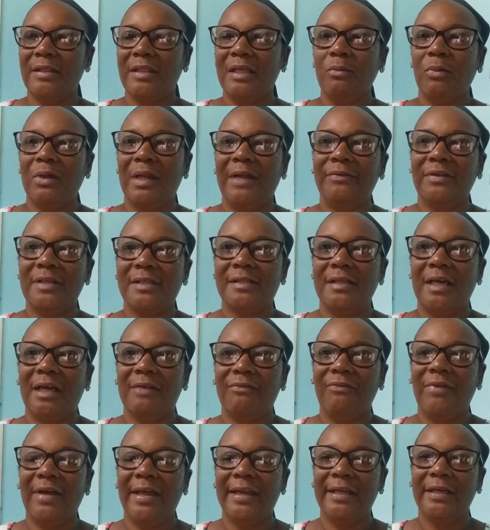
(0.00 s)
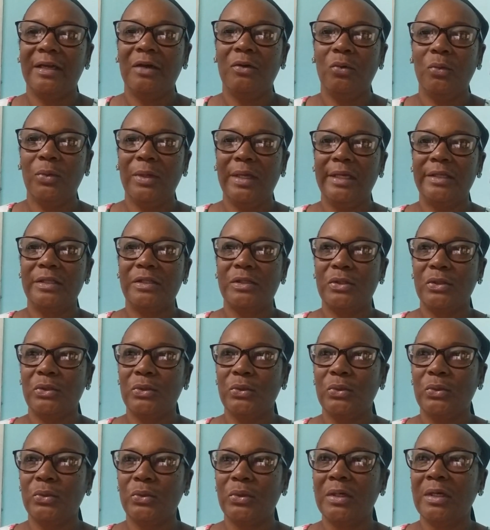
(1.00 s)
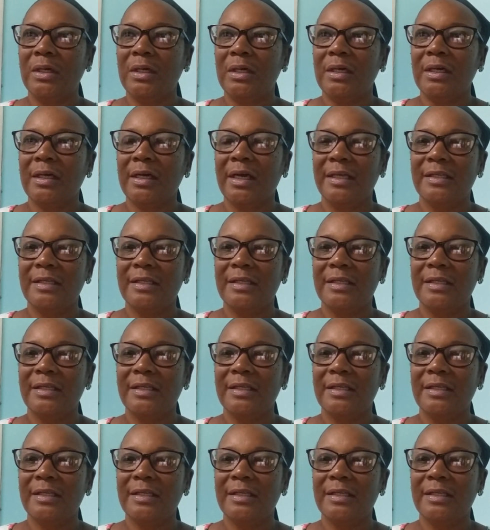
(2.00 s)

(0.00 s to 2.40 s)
So I think we have to start finding a way to